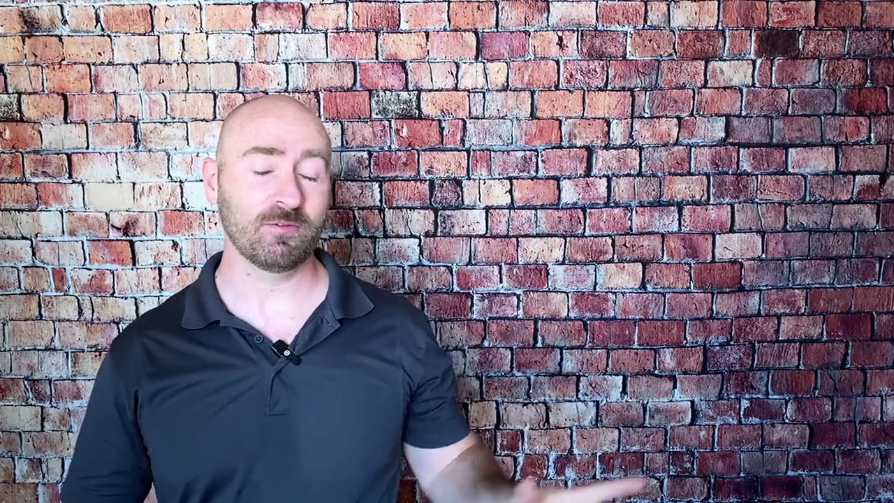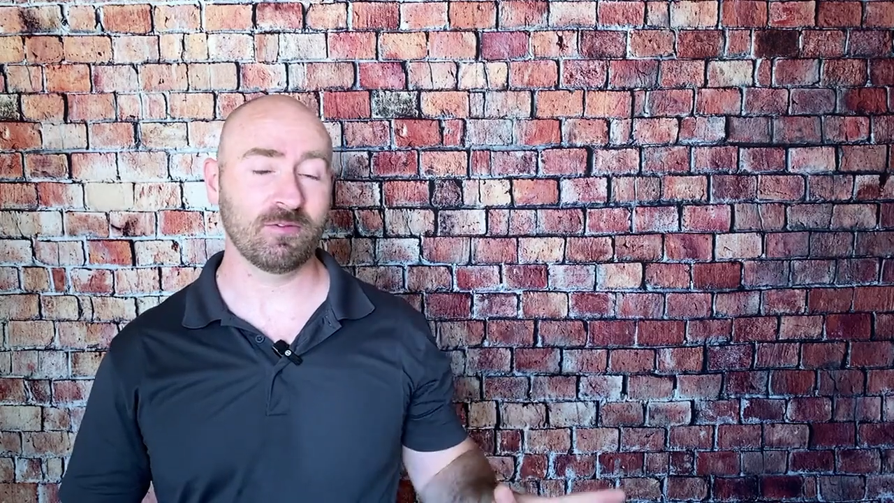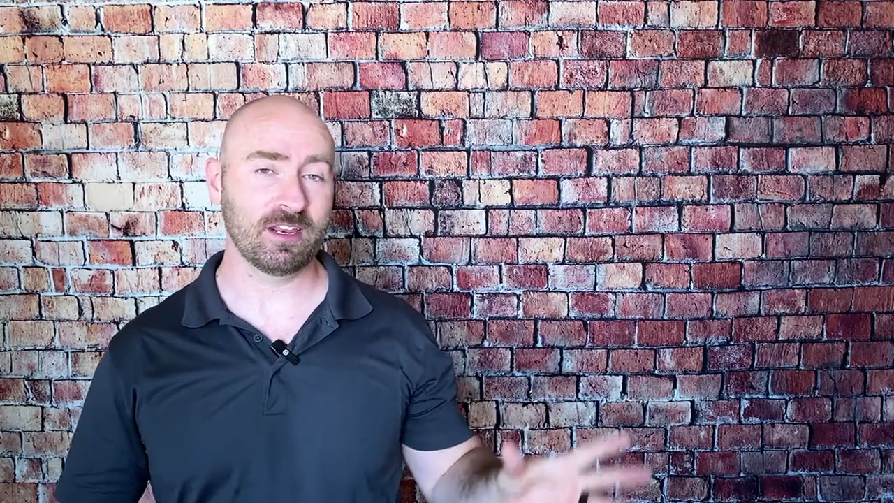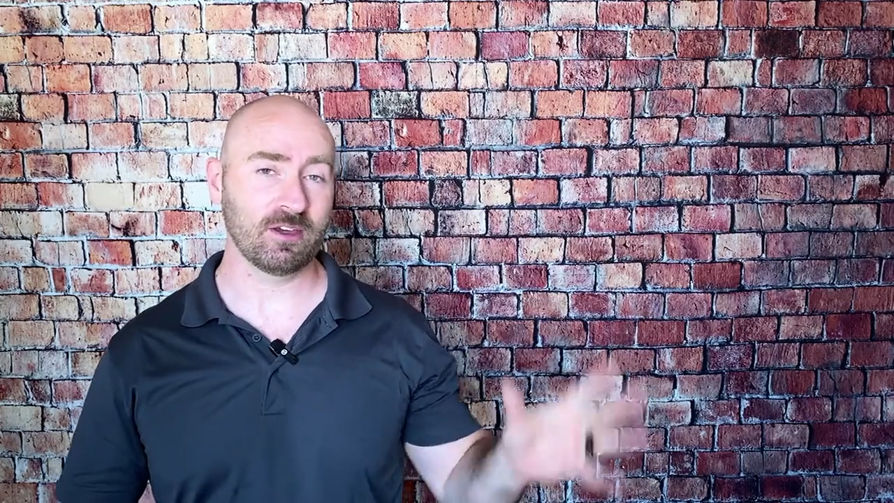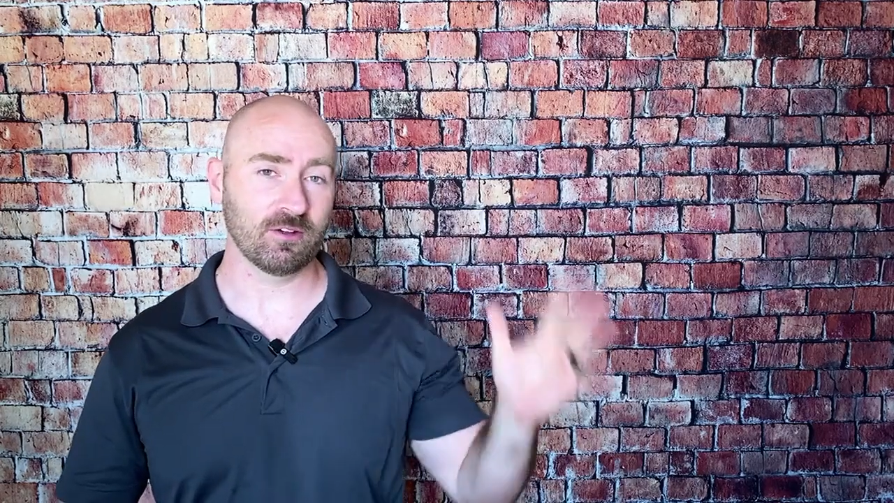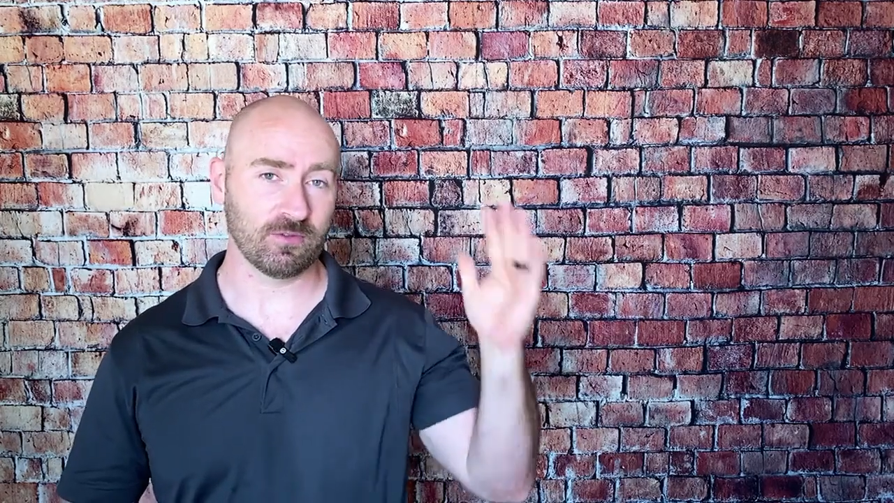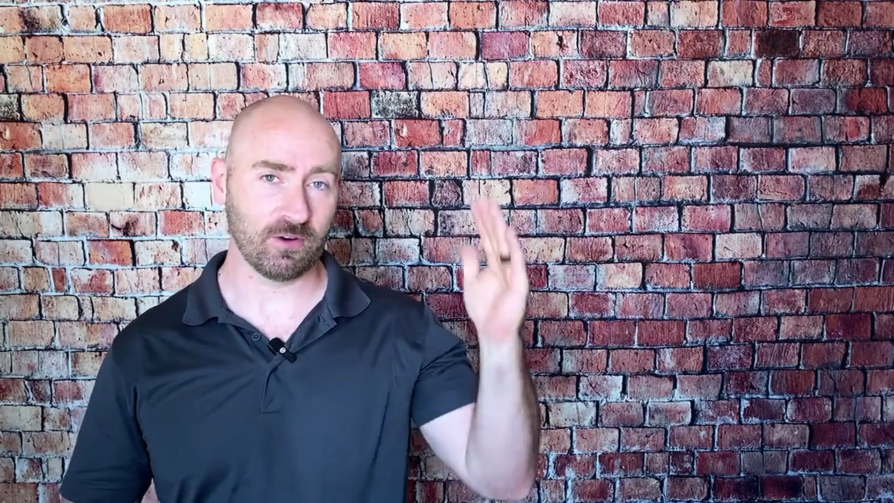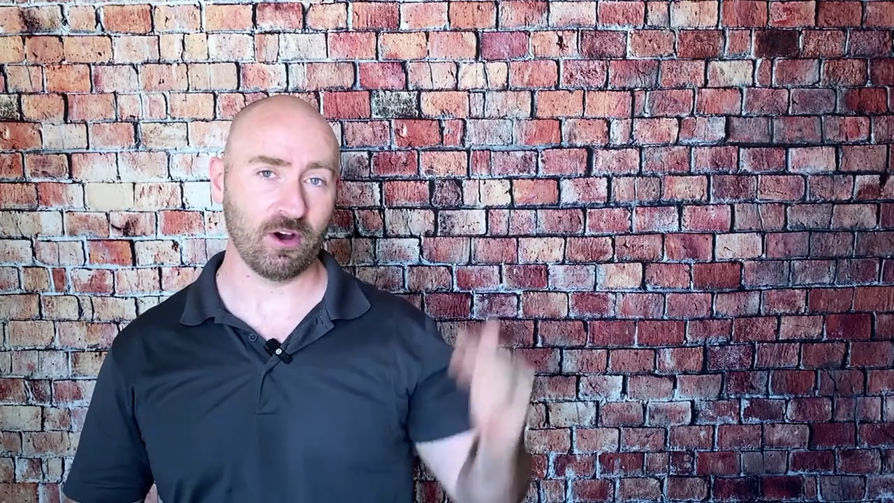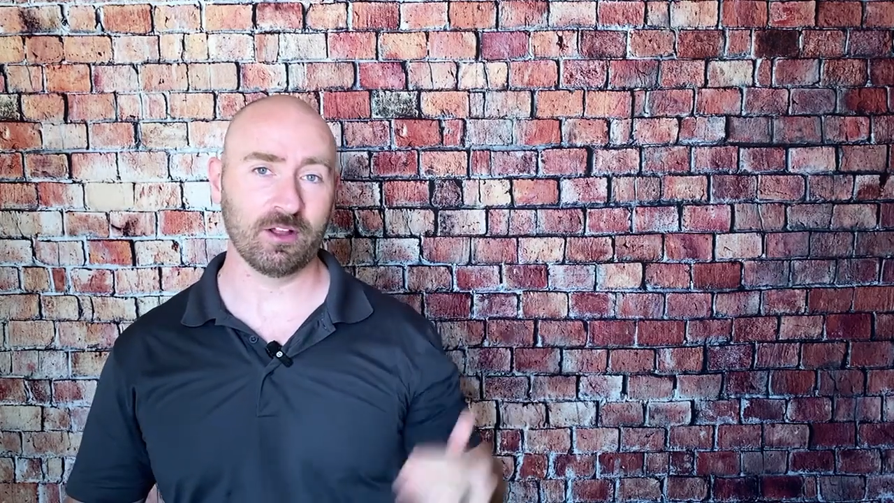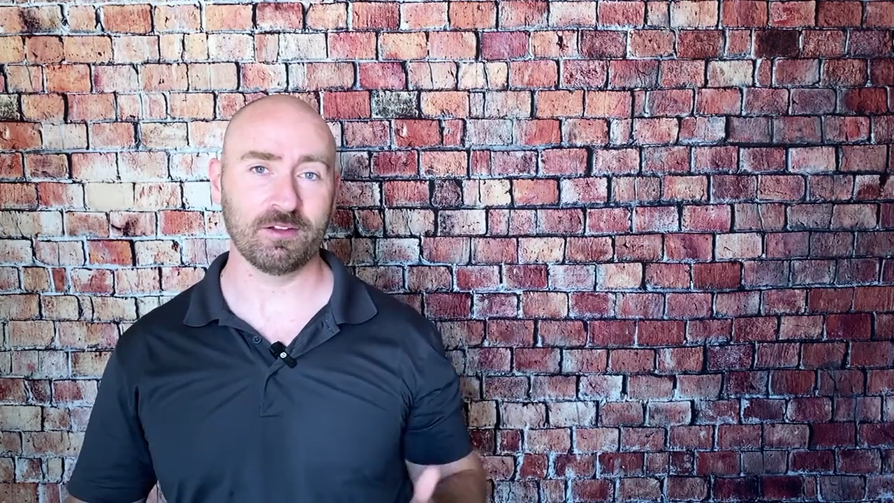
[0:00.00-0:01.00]
videos for
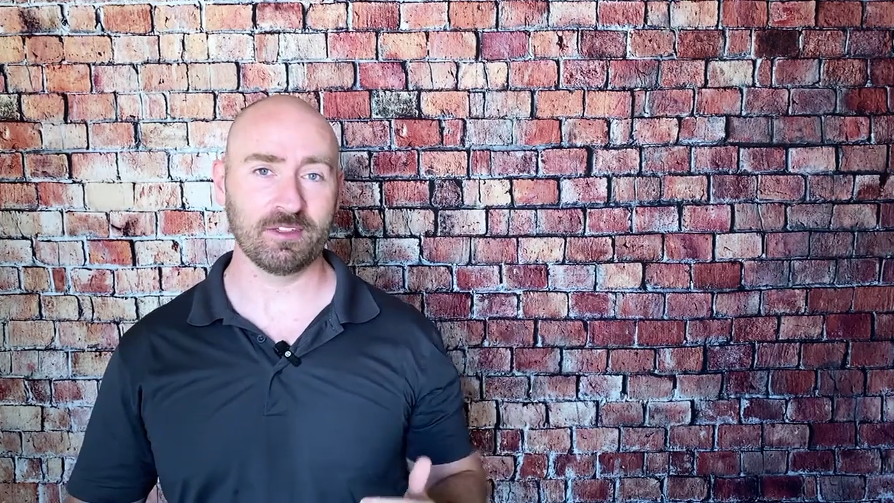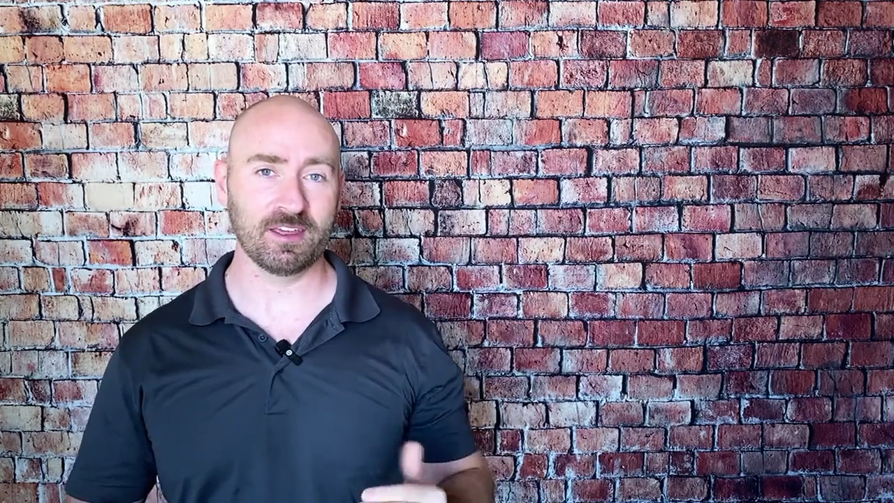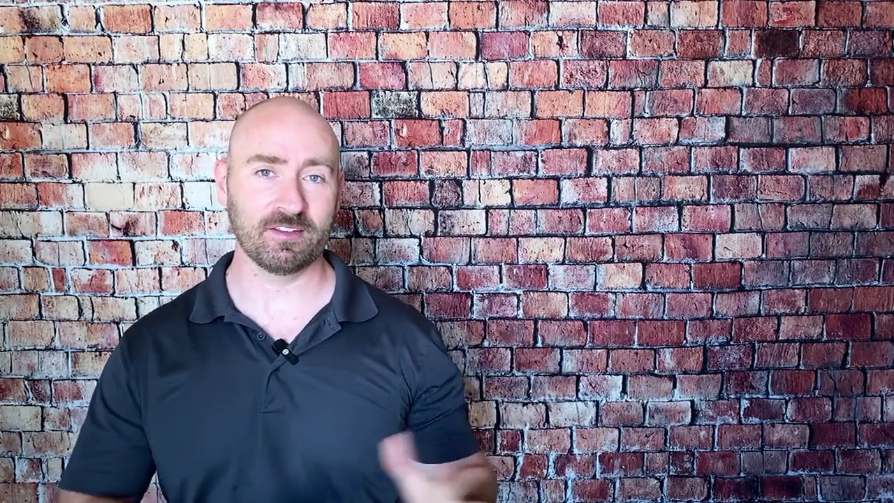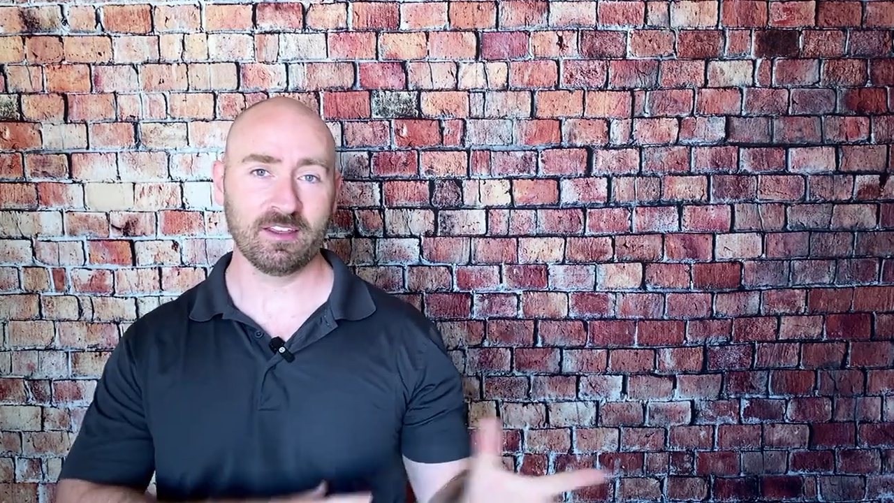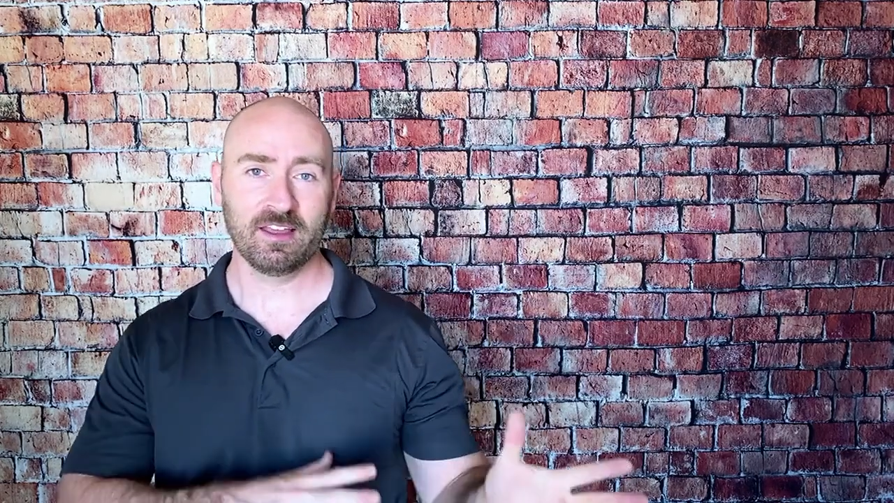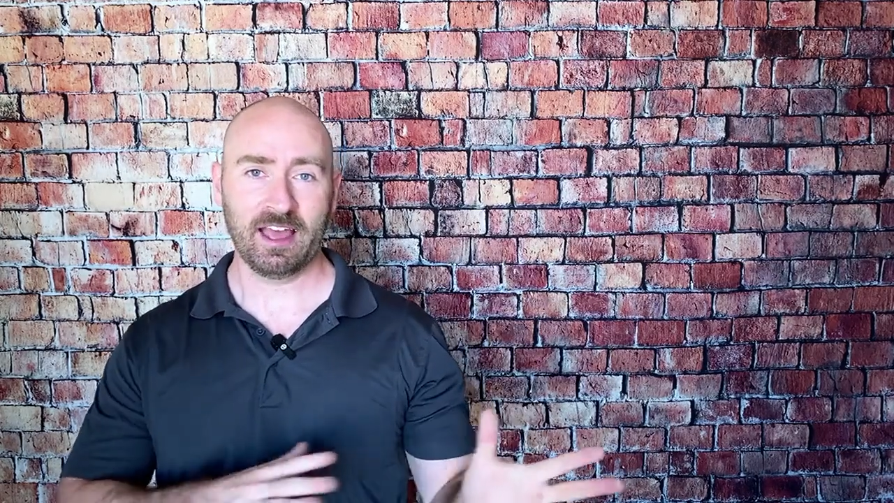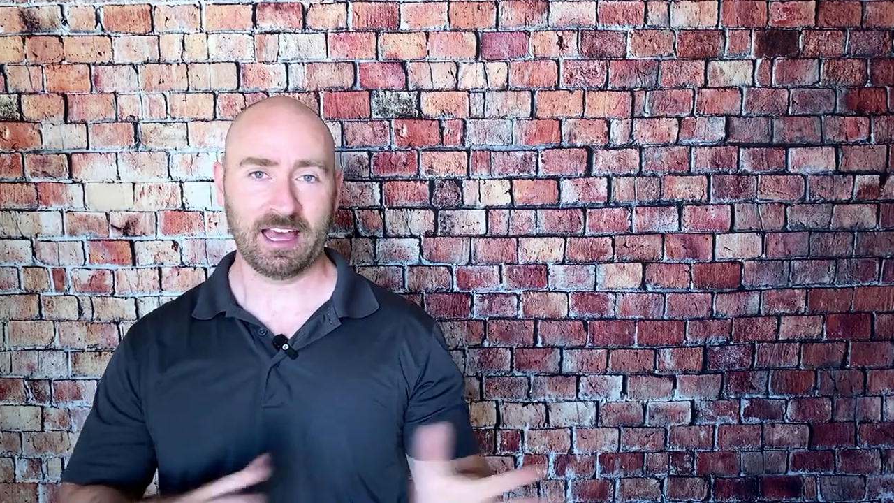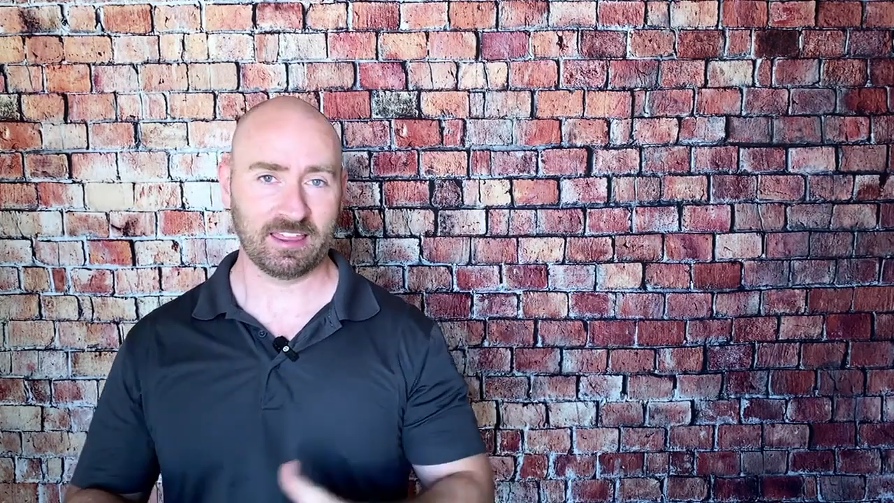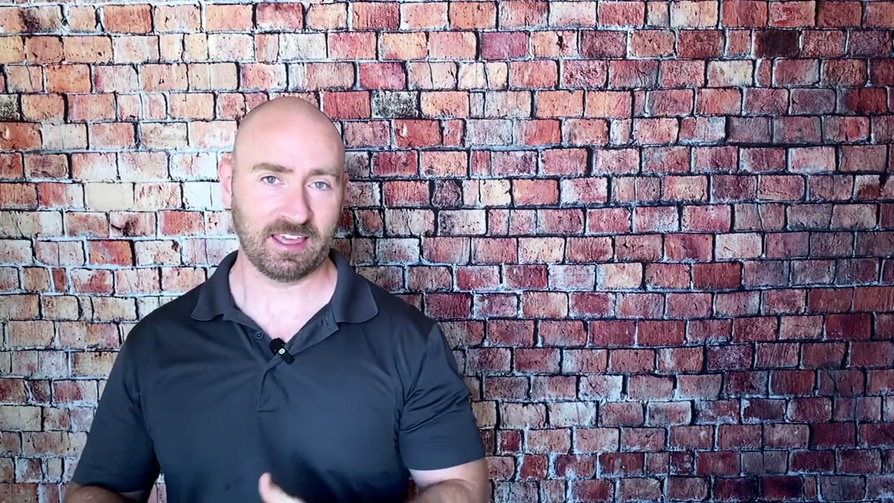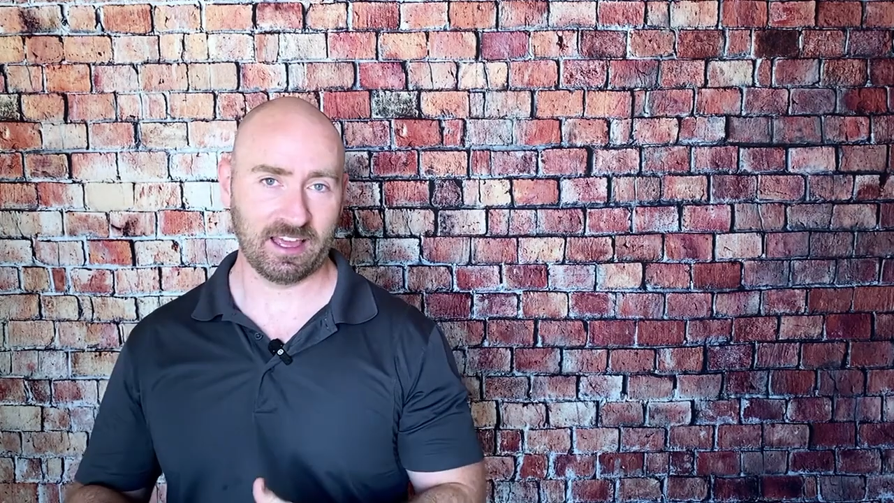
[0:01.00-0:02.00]
all of these
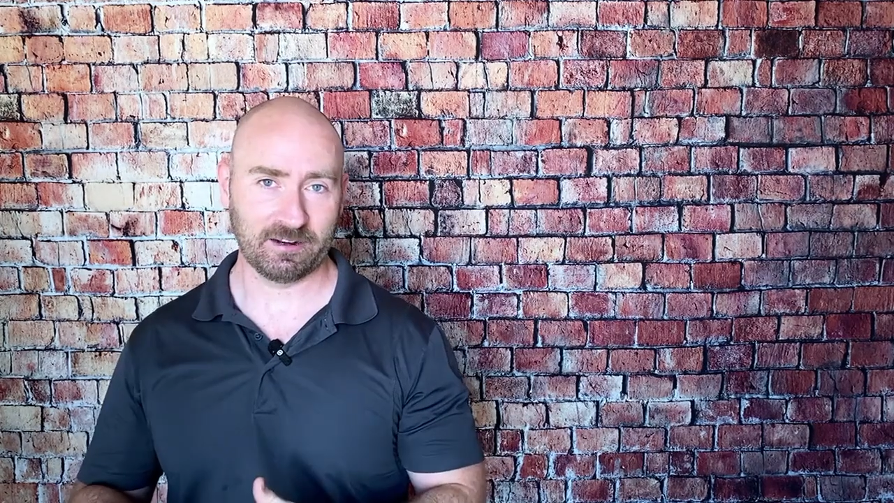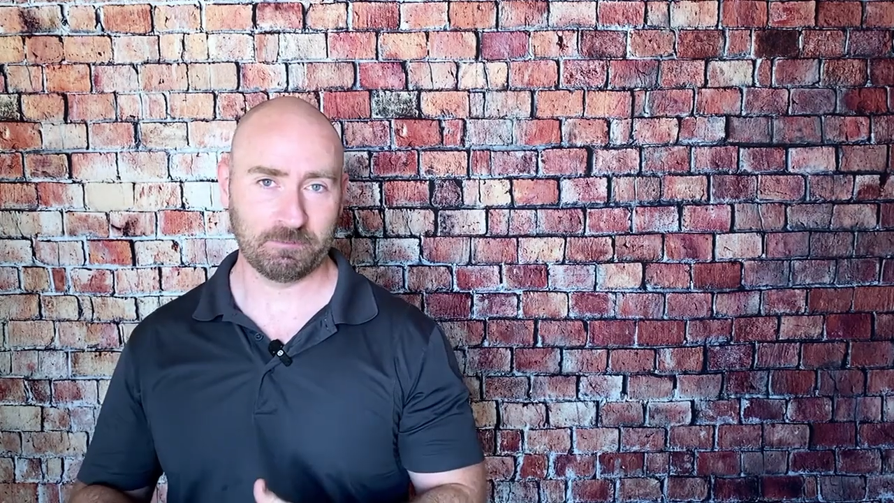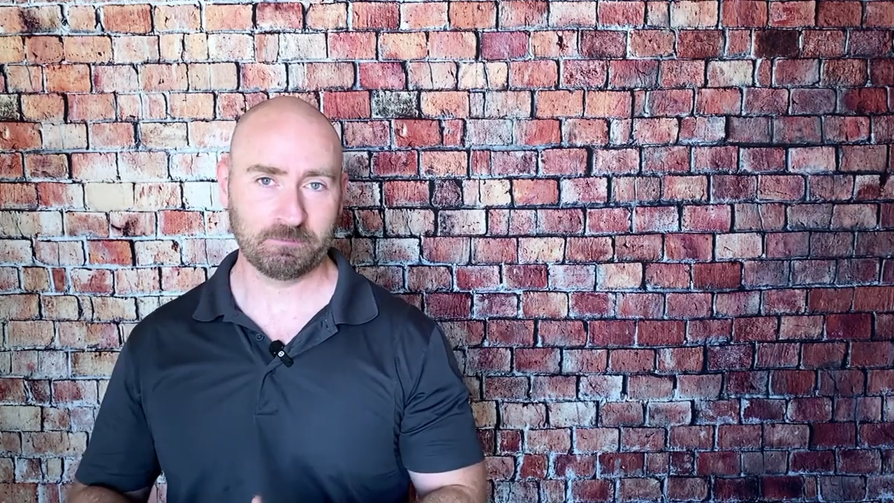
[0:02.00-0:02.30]
at the end.